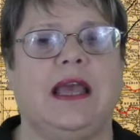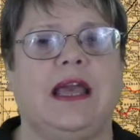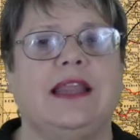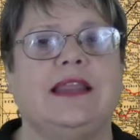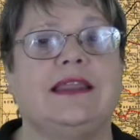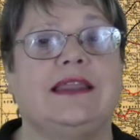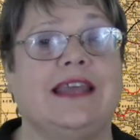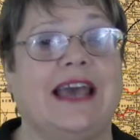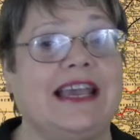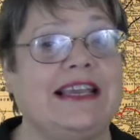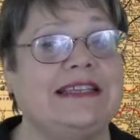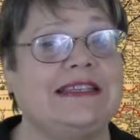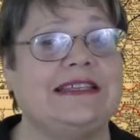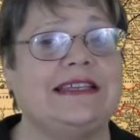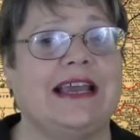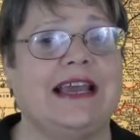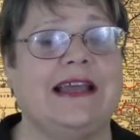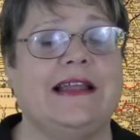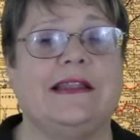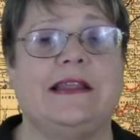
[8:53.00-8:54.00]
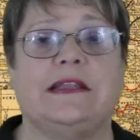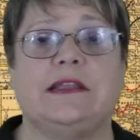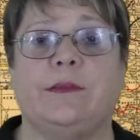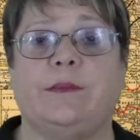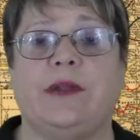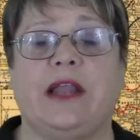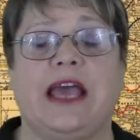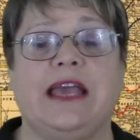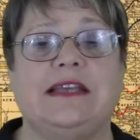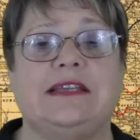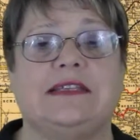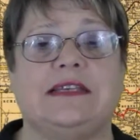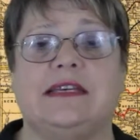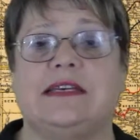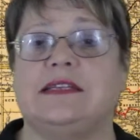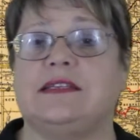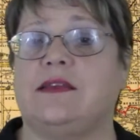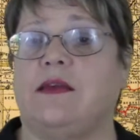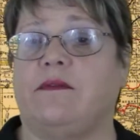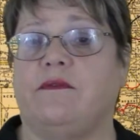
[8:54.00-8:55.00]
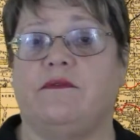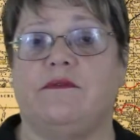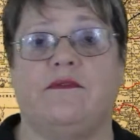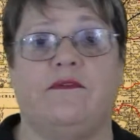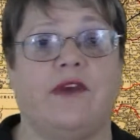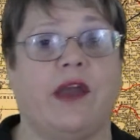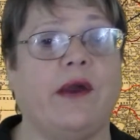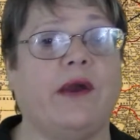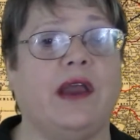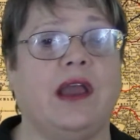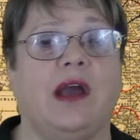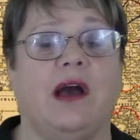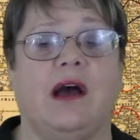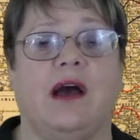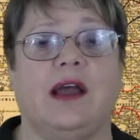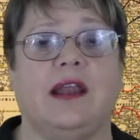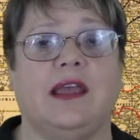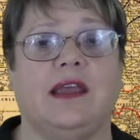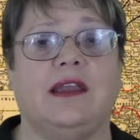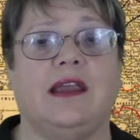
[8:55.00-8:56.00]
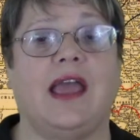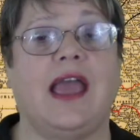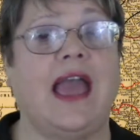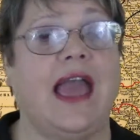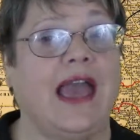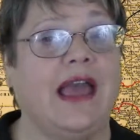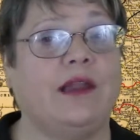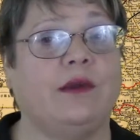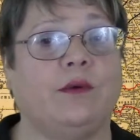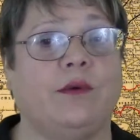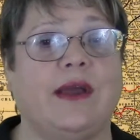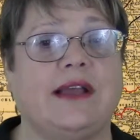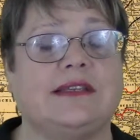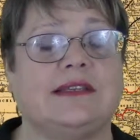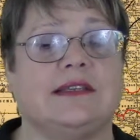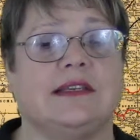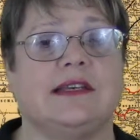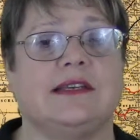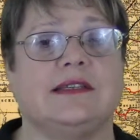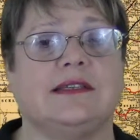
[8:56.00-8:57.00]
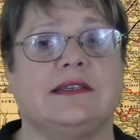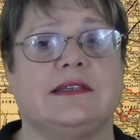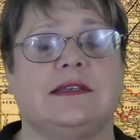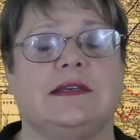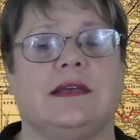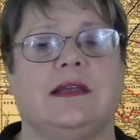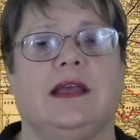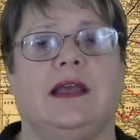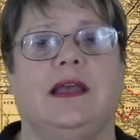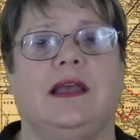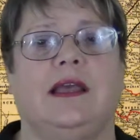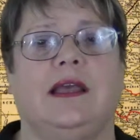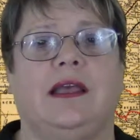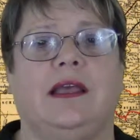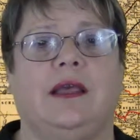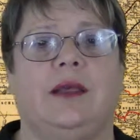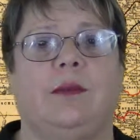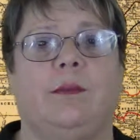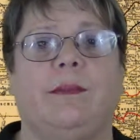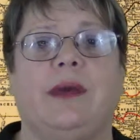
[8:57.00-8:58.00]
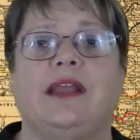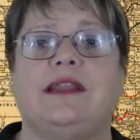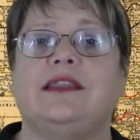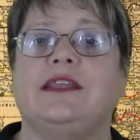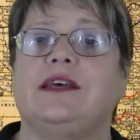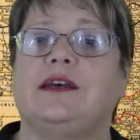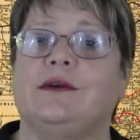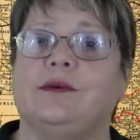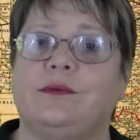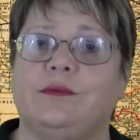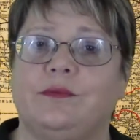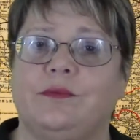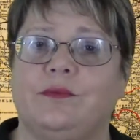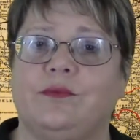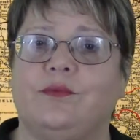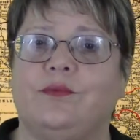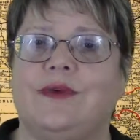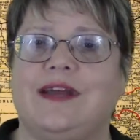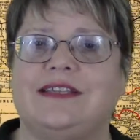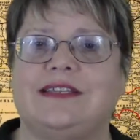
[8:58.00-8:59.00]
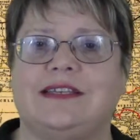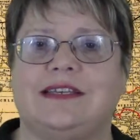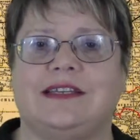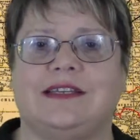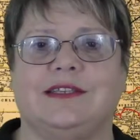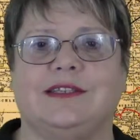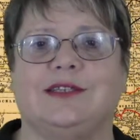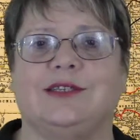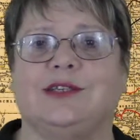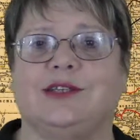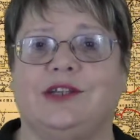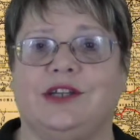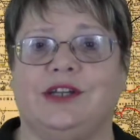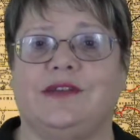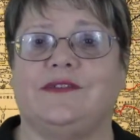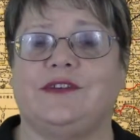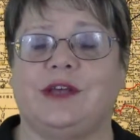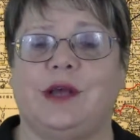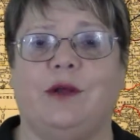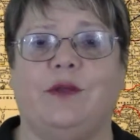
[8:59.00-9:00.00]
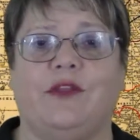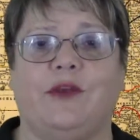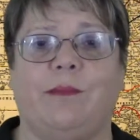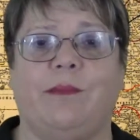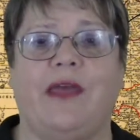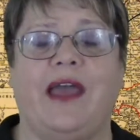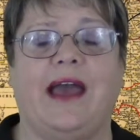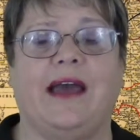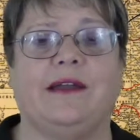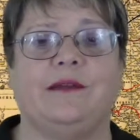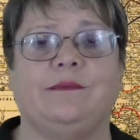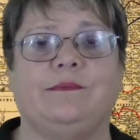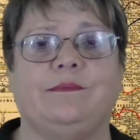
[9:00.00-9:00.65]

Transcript: They said that the place is very haunted and restless, but the residents could have told them that.